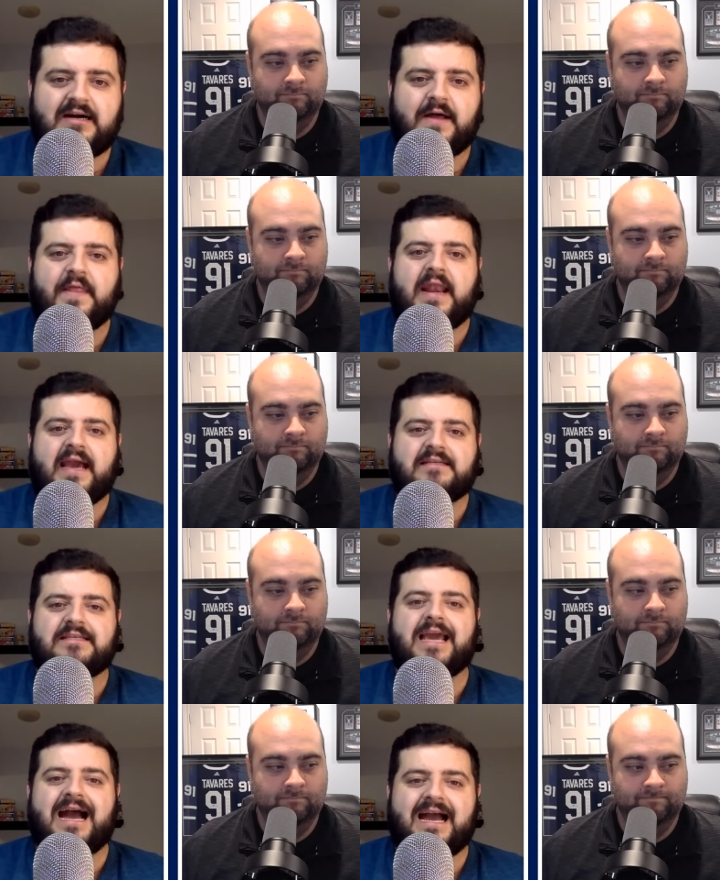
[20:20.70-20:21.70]
Speaker 1: on the next
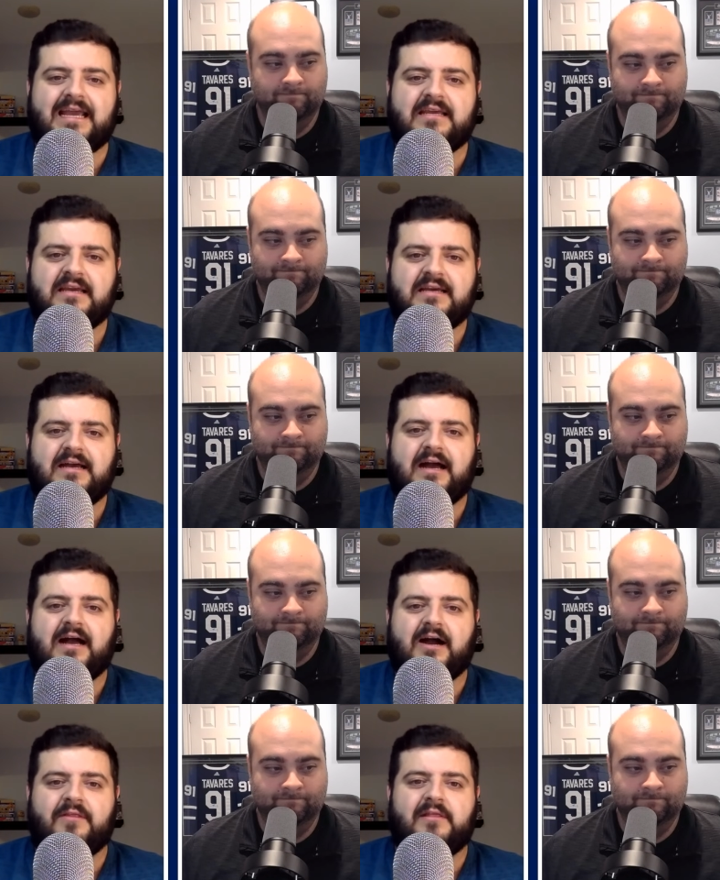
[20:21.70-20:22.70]
guy
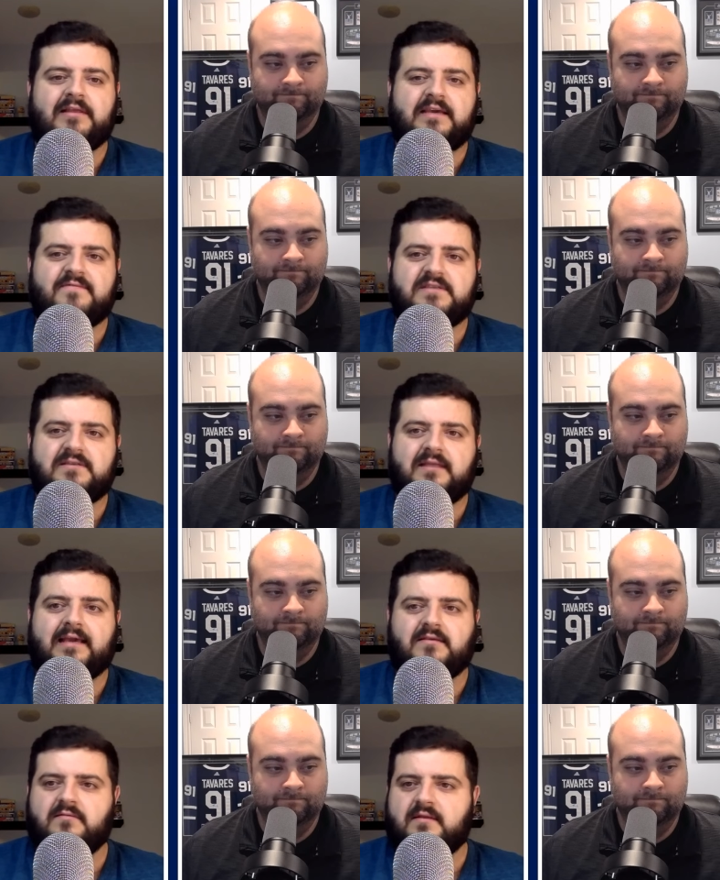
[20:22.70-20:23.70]
uh, on the Leafs, like
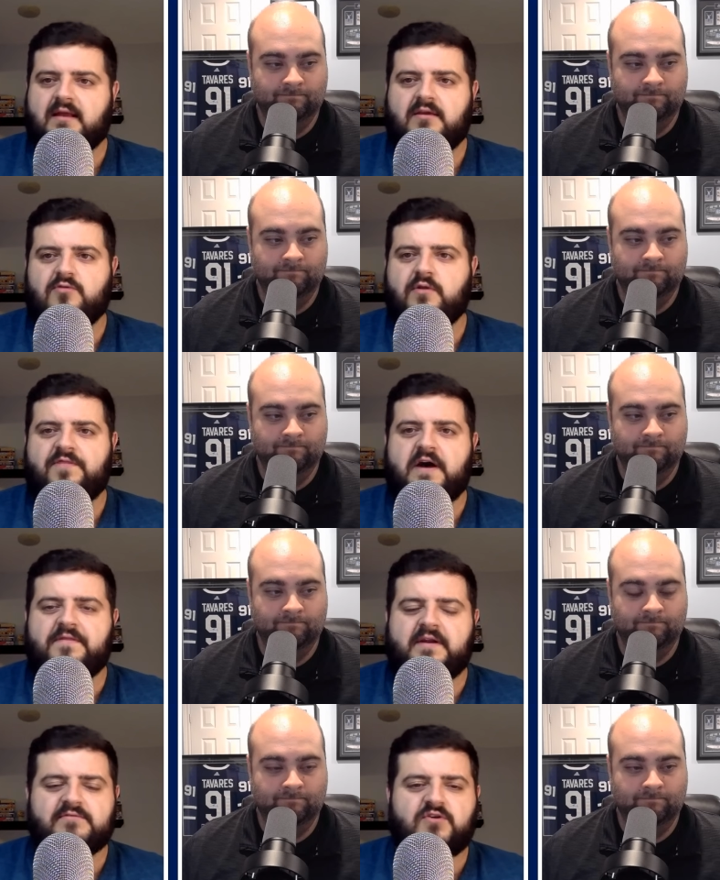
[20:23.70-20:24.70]
you would have thought
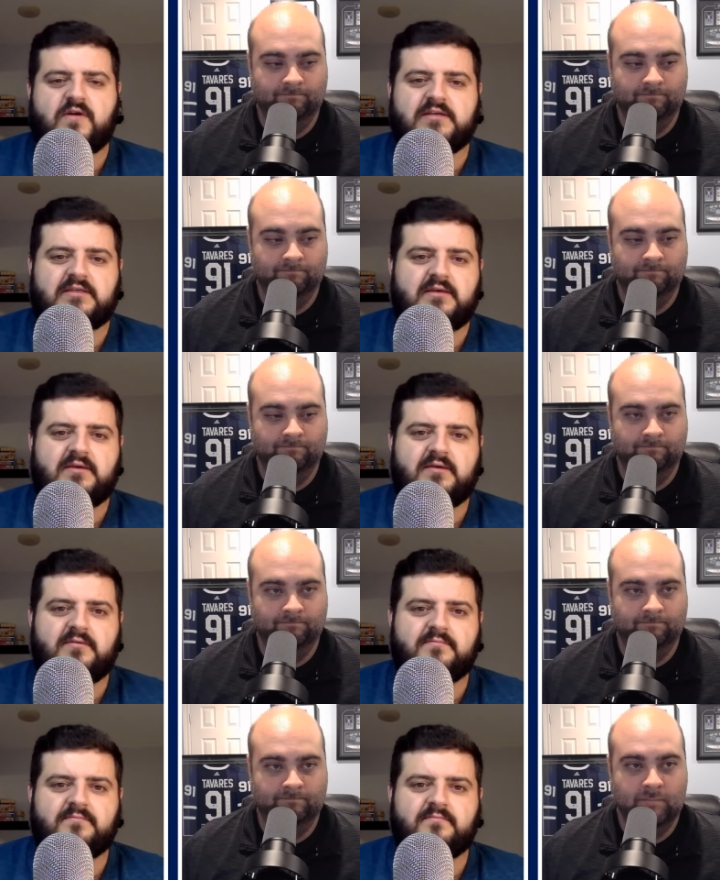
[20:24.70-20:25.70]
that I was crazy.
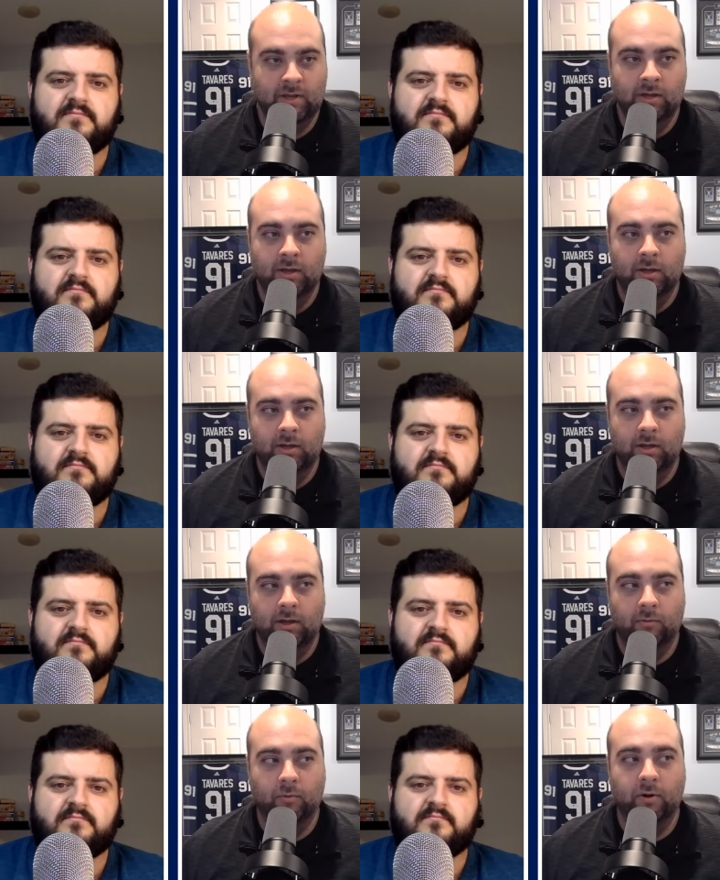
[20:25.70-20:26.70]

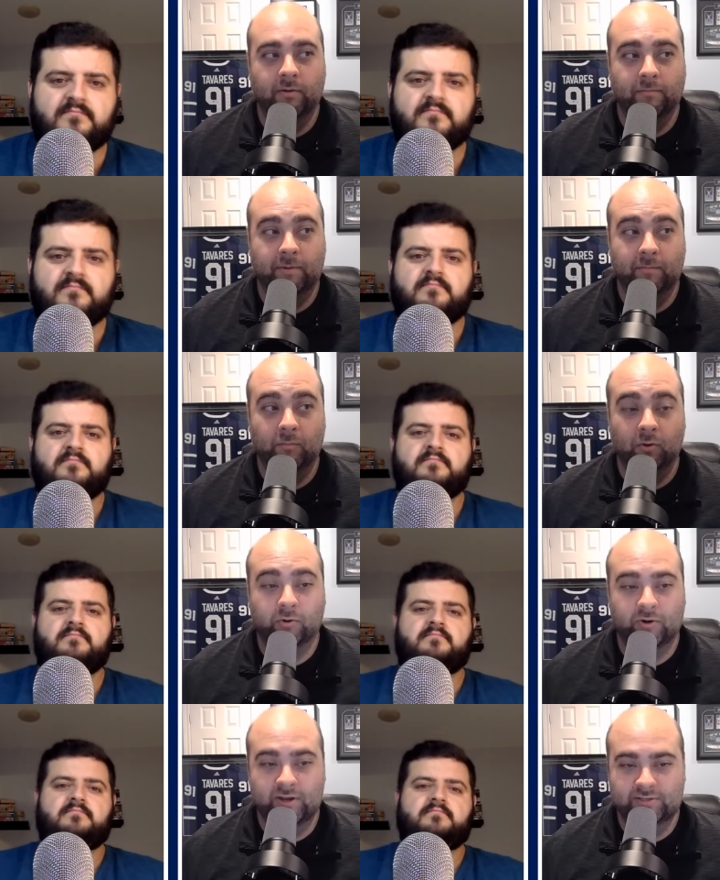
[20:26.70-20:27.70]
Speaker 2: What would have been more
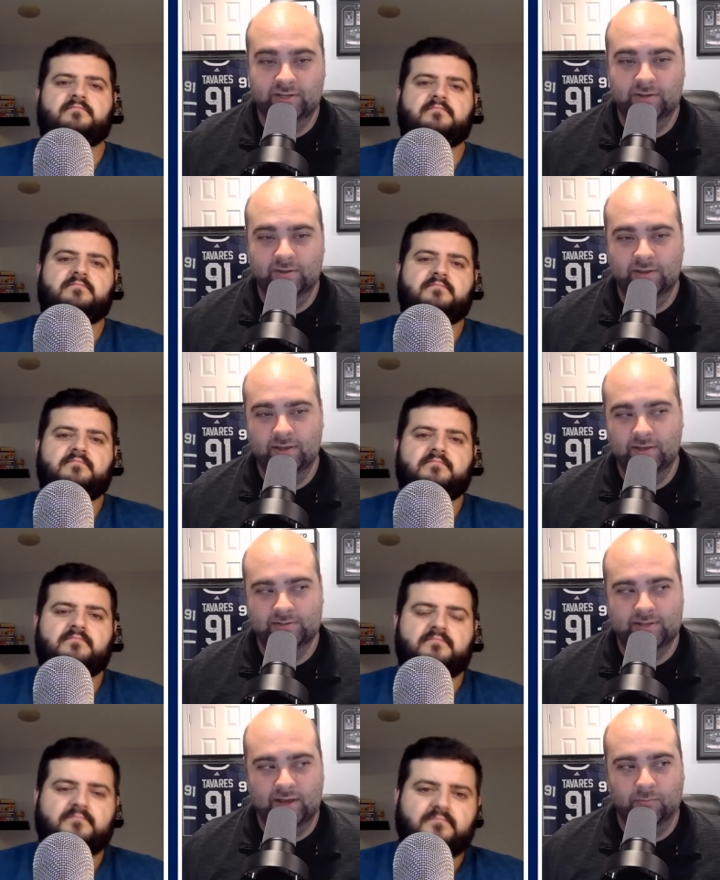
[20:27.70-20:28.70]
crazy is
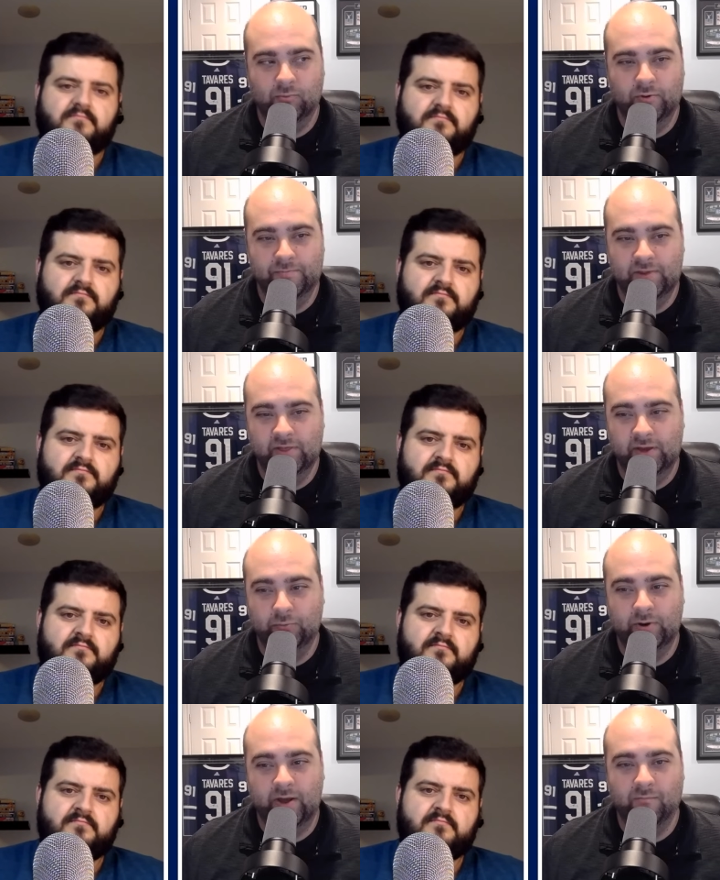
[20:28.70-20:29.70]
that William Nylander
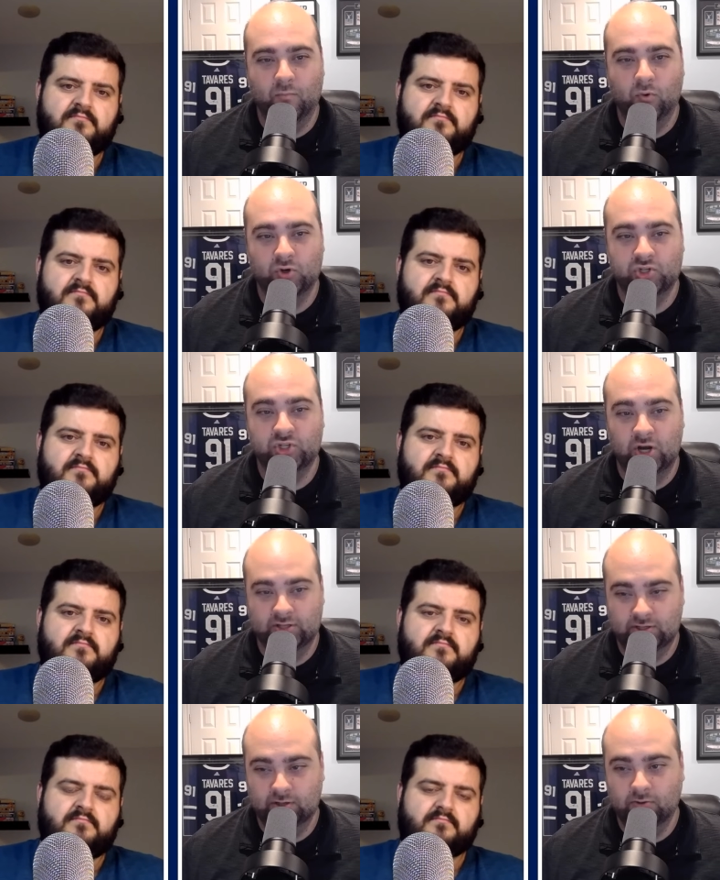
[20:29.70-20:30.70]
would have more
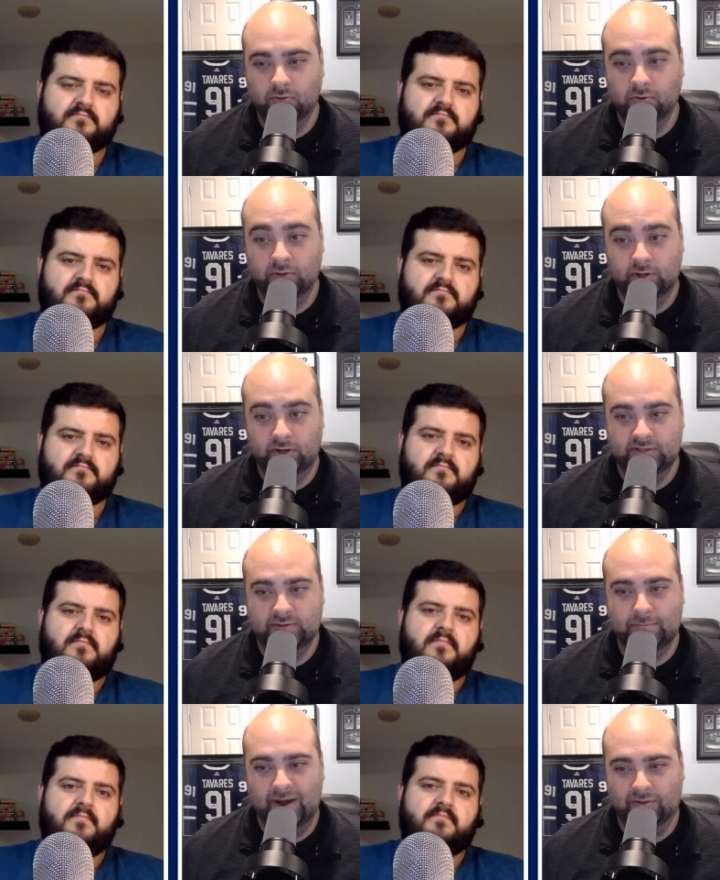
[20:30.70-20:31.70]
shots on goal than Auston
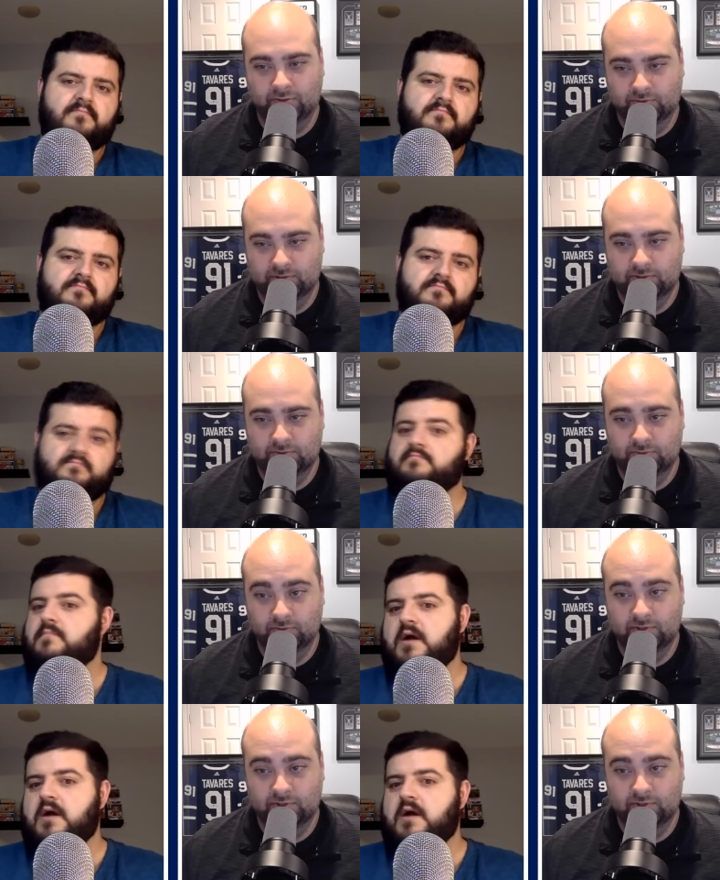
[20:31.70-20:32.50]
Matthews to